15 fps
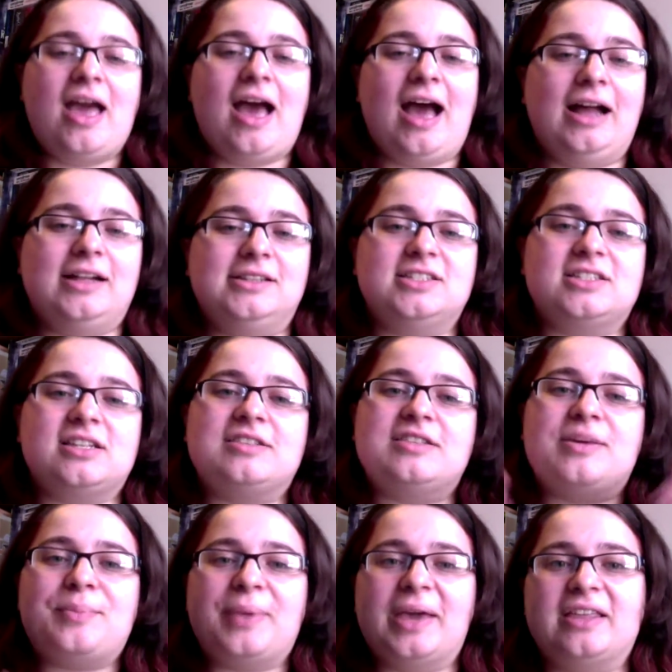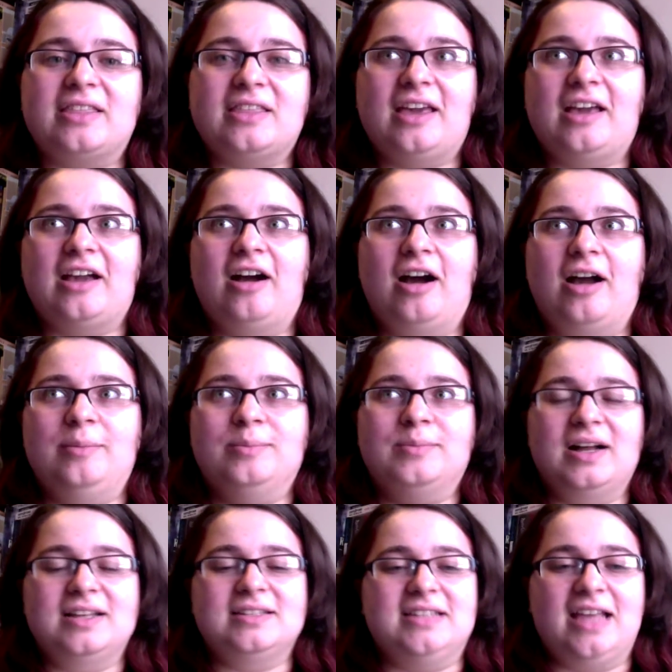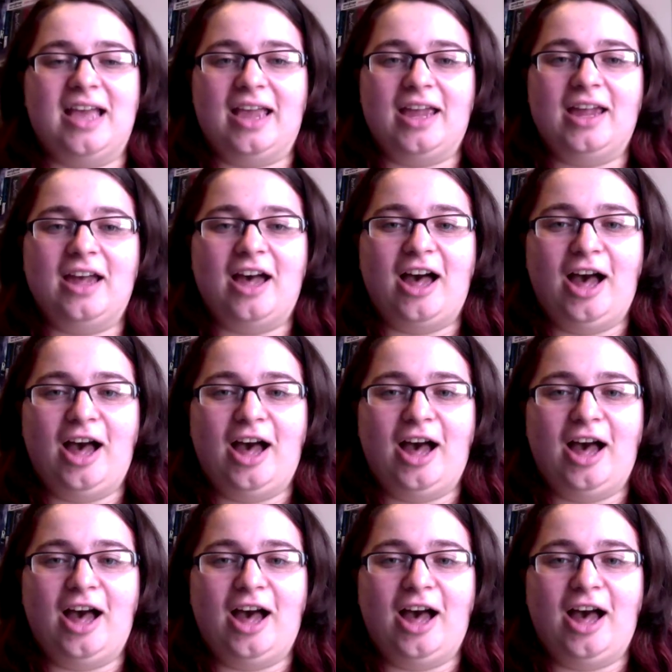And the big thing I must say,